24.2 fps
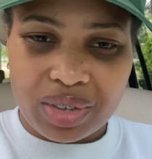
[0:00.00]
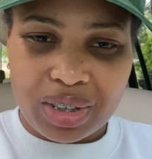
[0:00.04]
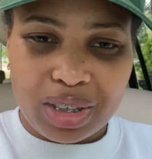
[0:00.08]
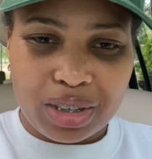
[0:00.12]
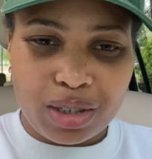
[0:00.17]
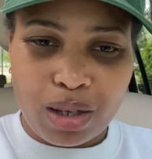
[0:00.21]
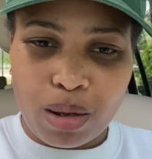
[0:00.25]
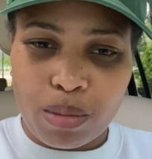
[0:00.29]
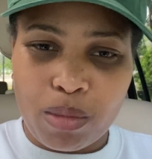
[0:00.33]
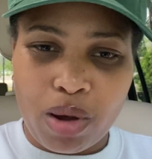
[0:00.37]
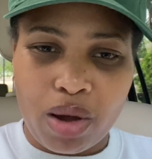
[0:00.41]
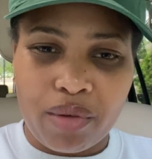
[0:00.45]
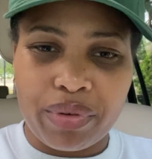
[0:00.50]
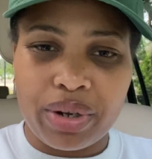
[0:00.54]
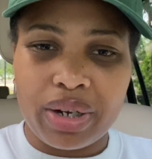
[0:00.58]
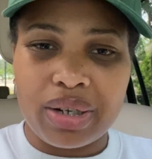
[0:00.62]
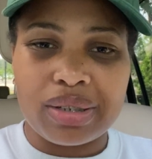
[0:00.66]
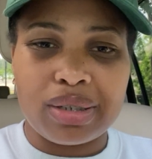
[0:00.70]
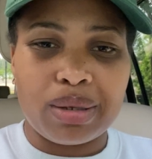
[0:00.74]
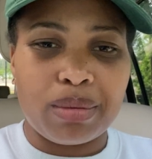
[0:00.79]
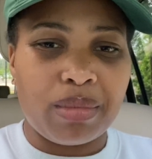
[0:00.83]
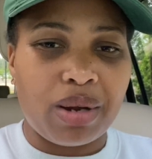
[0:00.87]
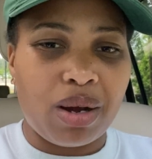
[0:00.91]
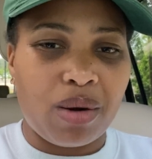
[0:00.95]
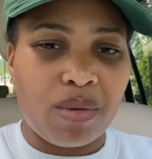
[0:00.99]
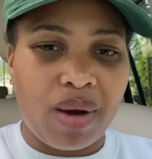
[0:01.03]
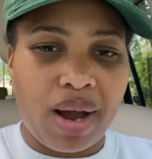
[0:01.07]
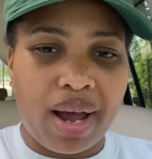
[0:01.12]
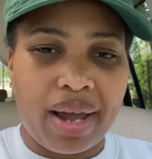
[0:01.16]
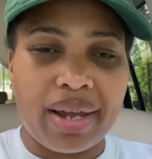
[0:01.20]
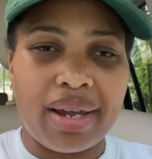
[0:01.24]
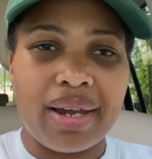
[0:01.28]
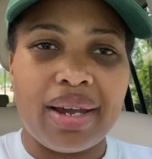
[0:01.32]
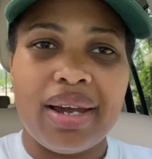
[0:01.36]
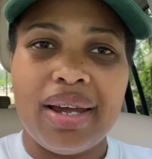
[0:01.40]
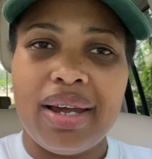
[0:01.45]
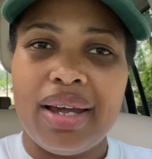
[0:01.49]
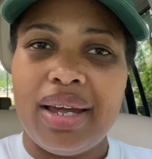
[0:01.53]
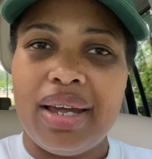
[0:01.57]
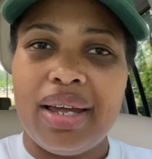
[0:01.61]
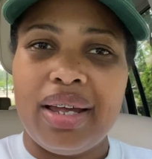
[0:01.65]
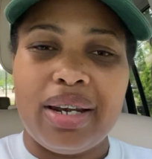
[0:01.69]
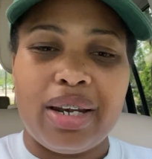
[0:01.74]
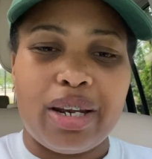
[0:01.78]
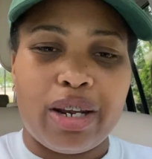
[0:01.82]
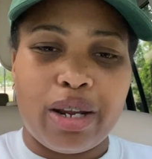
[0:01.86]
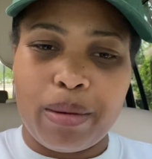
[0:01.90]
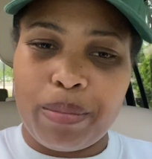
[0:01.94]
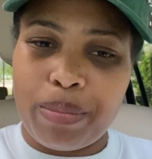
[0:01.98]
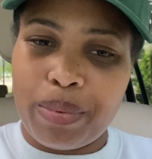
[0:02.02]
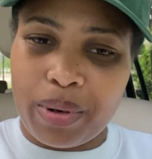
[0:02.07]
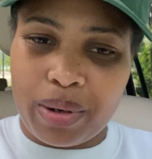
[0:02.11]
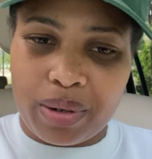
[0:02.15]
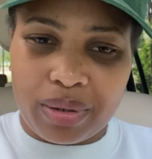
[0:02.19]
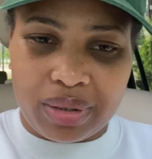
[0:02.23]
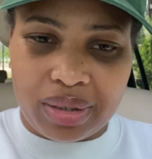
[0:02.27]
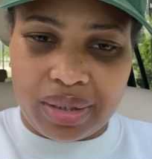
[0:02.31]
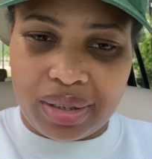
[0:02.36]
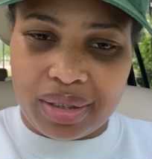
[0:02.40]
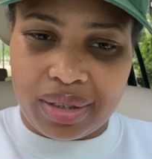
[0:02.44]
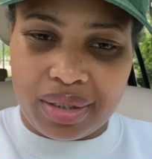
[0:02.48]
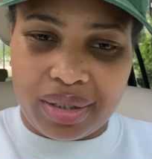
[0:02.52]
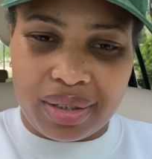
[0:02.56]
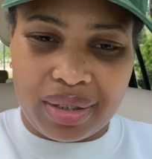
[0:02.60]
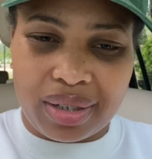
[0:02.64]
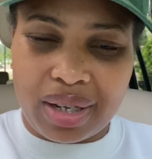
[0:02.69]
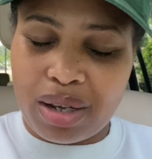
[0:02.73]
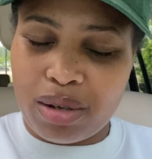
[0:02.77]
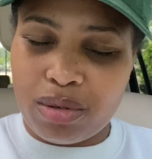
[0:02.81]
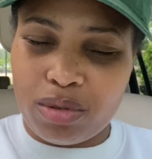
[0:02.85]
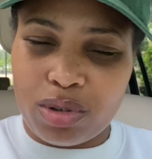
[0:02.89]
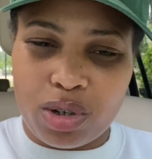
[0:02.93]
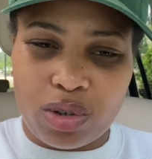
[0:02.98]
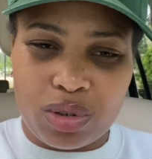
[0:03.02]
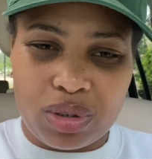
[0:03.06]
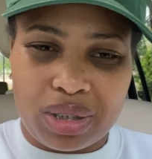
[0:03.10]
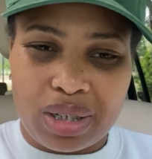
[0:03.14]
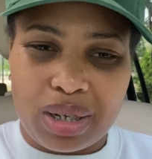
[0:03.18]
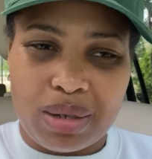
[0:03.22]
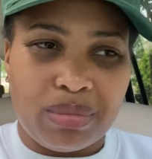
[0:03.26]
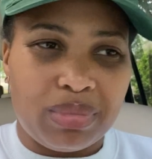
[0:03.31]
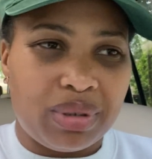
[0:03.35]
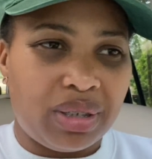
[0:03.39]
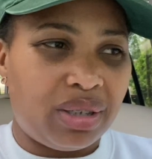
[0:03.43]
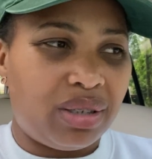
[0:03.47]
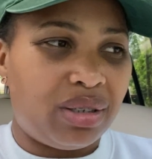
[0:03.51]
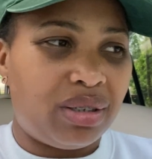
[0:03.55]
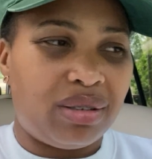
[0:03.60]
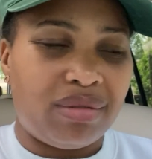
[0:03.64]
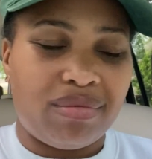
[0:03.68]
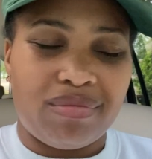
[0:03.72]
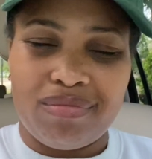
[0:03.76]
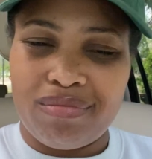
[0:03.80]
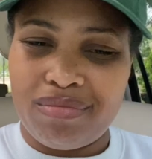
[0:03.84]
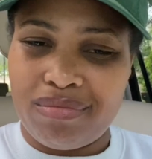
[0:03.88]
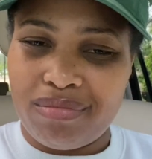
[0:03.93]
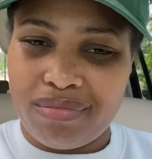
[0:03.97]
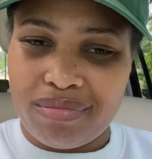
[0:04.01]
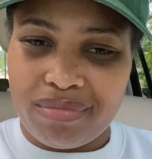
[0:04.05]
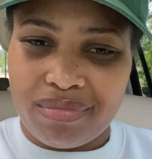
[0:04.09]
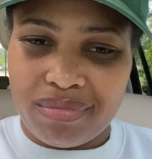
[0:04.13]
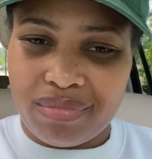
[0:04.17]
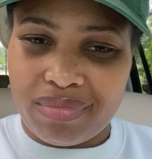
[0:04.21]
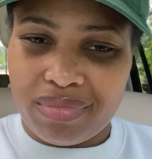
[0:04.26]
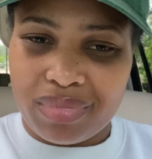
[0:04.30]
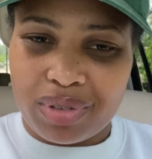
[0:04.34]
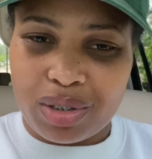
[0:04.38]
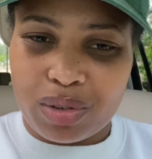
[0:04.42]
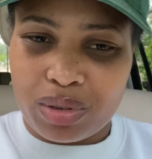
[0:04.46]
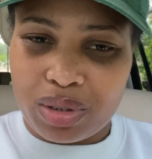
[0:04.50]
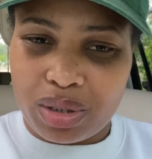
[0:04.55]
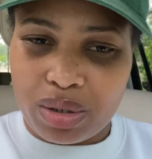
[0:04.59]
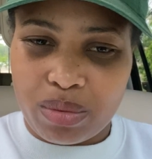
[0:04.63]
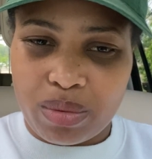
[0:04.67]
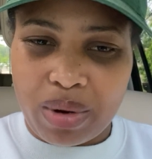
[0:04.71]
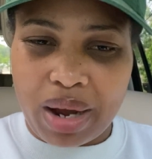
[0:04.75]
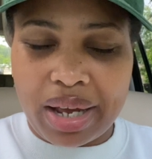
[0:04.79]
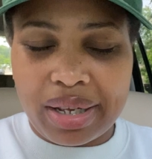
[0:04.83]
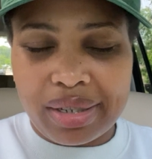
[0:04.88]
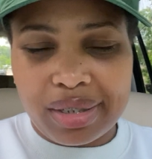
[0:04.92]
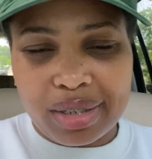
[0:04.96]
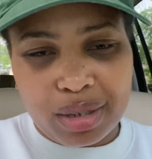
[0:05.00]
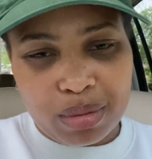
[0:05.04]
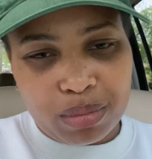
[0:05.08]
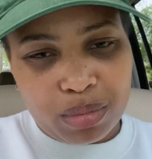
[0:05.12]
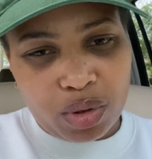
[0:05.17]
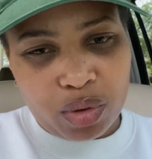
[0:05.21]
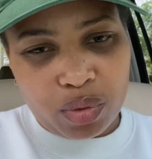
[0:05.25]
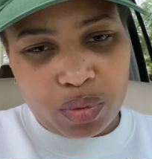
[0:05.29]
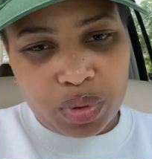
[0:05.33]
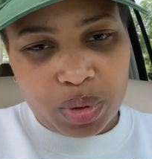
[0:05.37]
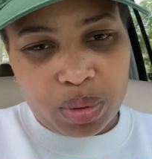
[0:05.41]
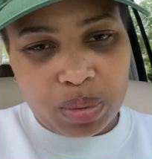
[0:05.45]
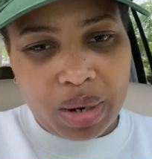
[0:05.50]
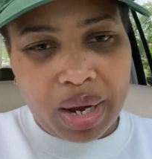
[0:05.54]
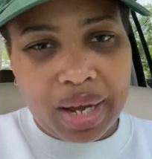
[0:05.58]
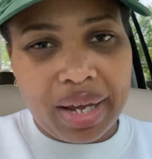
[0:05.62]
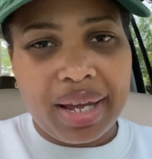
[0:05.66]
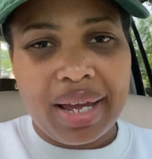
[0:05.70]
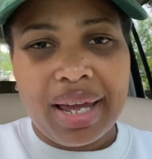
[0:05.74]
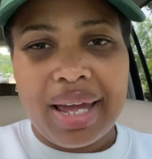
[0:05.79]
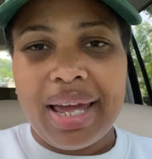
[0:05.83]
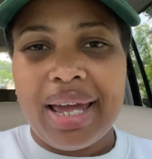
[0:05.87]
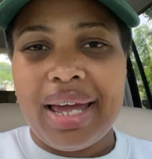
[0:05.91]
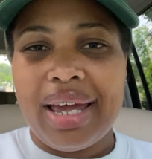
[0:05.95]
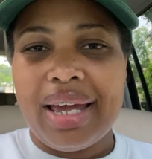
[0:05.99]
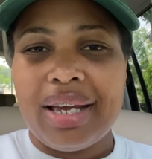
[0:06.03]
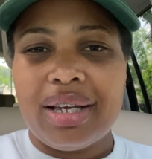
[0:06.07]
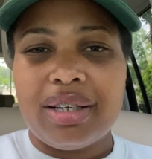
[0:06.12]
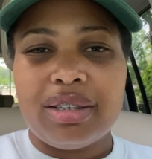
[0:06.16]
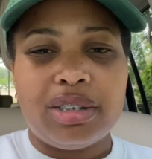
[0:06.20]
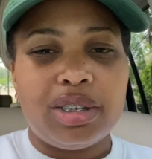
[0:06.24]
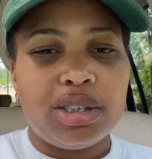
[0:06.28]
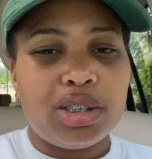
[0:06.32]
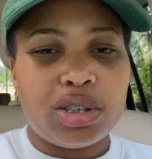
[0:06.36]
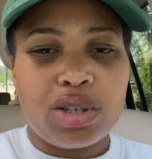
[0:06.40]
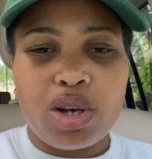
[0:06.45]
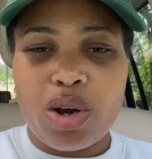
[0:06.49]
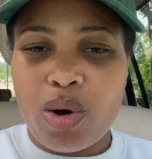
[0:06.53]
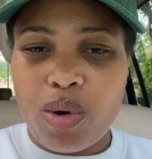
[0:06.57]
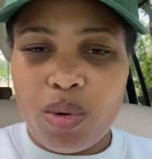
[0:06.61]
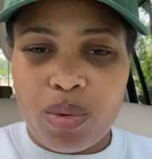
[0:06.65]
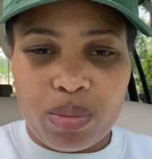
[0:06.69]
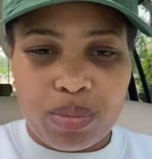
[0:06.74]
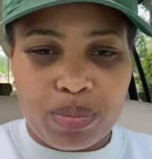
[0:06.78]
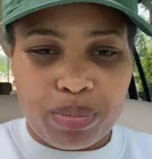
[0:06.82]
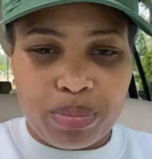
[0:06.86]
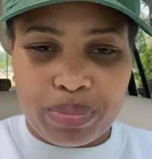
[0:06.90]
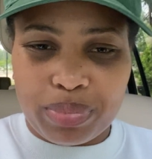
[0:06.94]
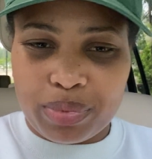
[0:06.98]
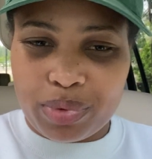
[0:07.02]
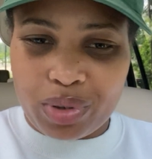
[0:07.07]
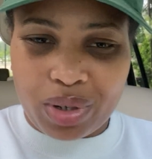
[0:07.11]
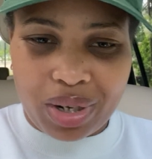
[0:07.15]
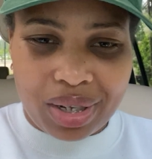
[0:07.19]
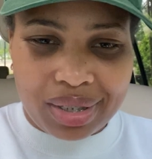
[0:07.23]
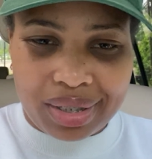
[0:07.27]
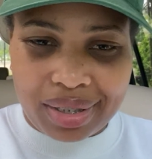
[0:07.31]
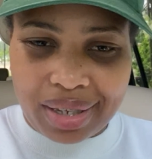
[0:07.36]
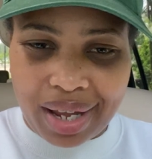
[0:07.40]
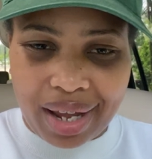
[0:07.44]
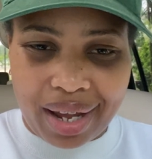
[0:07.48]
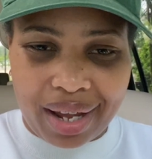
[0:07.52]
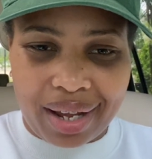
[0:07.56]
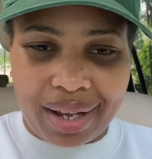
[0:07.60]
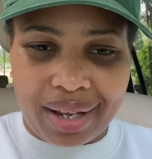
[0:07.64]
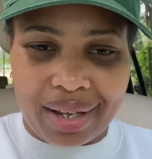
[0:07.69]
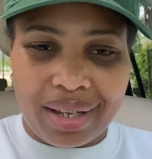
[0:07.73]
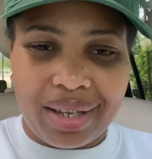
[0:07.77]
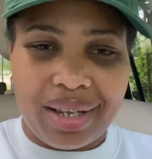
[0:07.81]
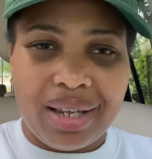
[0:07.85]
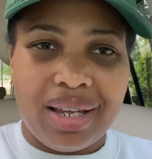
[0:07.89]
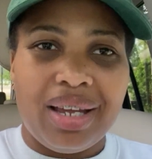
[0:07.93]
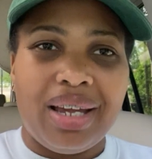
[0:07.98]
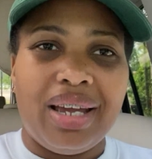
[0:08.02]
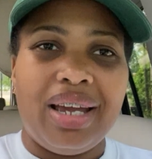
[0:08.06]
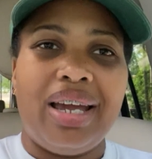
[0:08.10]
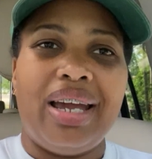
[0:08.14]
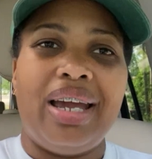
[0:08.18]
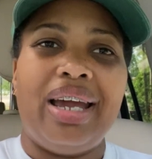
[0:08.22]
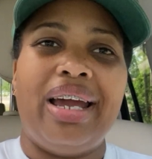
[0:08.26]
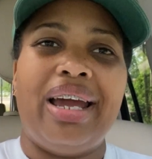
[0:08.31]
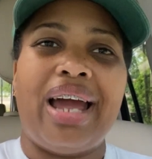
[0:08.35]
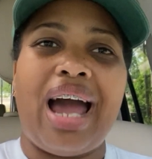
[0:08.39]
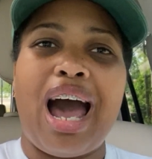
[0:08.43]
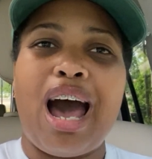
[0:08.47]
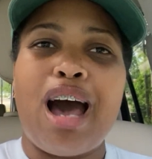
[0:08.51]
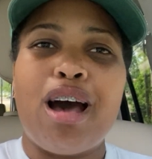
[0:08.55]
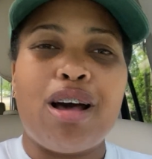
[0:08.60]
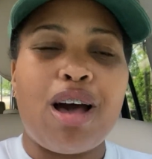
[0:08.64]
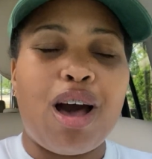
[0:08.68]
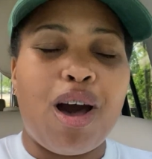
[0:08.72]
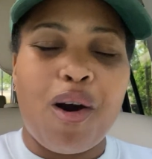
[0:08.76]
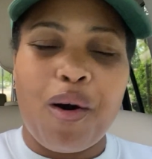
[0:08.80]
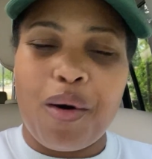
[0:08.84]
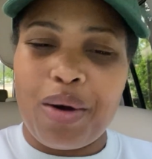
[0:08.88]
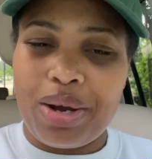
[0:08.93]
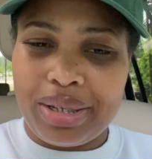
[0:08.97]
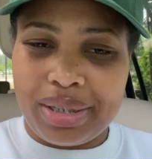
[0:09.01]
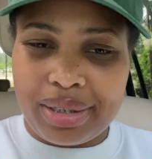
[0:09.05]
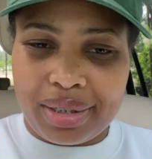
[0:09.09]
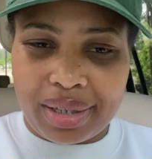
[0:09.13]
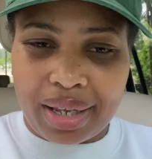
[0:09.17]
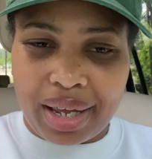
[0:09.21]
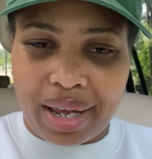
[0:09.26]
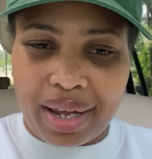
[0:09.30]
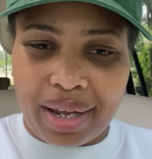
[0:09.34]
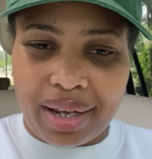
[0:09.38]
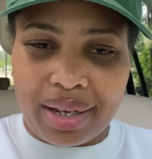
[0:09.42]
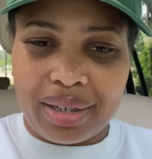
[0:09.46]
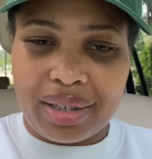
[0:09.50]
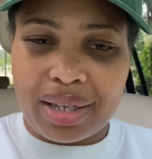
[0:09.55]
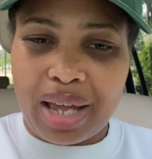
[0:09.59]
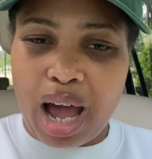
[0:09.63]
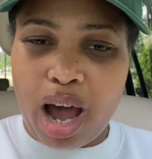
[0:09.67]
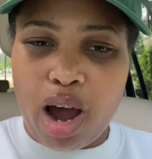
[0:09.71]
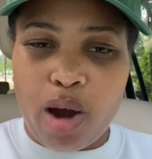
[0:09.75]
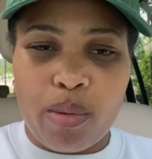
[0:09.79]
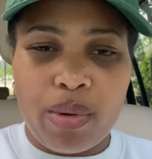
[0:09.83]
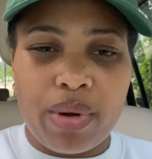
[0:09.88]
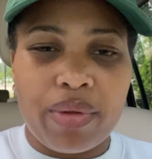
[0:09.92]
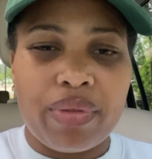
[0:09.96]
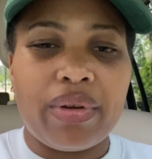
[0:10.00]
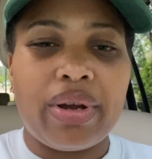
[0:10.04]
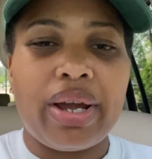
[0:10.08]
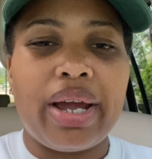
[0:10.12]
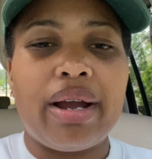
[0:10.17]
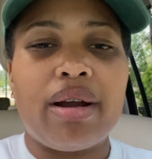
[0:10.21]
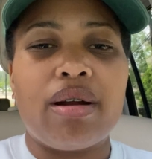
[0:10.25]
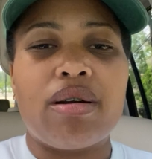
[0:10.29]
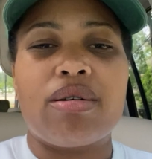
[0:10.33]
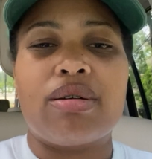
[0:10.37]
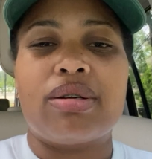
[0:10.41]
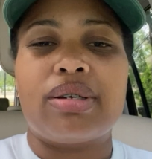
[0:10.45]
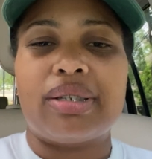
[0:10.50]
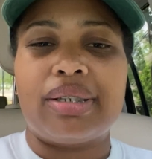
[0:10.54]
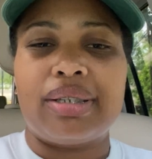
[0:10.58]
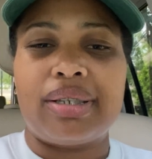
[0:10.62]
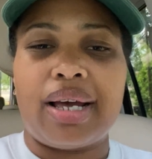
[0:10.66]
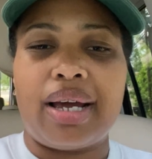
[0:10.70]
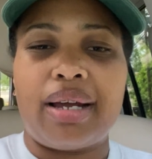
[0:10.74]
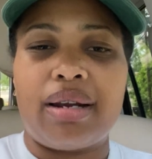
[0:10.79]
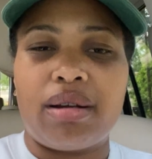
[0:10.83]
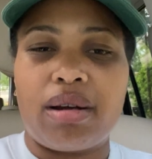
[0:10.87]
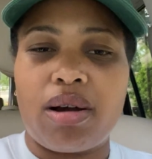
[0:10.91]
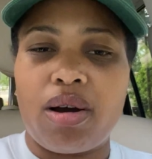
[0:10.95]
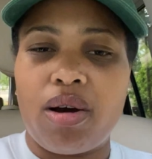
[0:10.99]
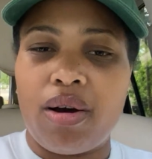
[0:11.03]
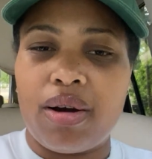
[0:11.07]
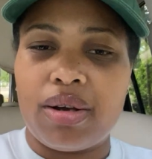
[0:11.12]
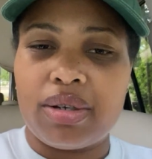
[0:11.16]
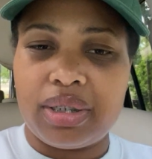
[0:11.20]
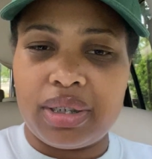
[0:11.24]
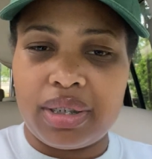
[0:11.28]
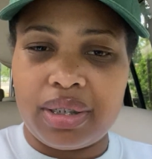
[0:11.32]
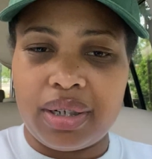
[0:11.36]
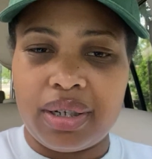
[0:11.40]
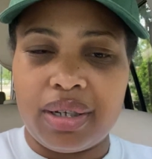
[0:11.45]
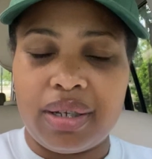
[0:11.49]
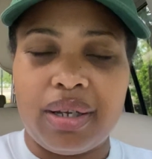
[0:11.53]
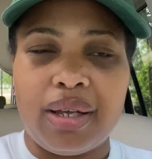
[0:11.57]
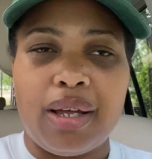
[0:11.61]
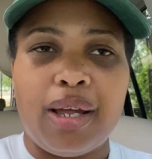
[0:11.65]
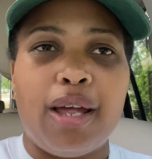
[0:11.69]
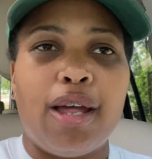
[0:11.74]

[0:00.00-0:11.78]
Something off here. Something not right. That person, I don't know, some just don't sit right. Some don't feel right. Just go trust that. And I, I always say that I'd rather err on the side of caution